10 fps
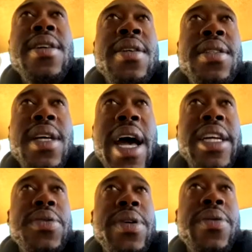to
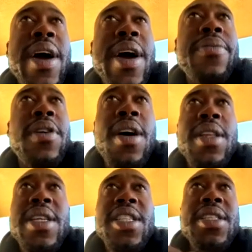actually rap, all of
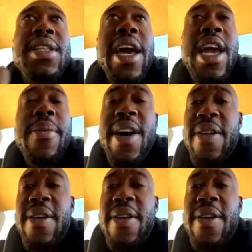this just came out.